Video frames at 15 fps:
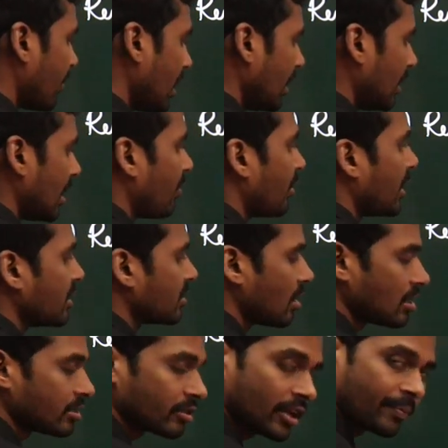way, 11 is
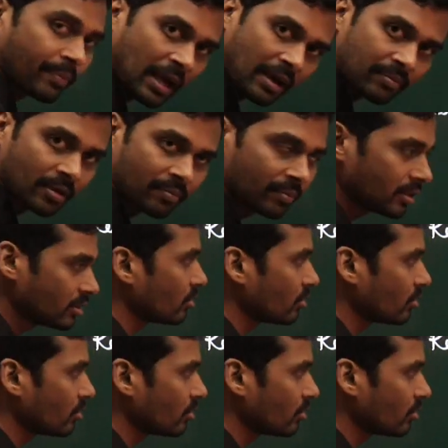also a prime number,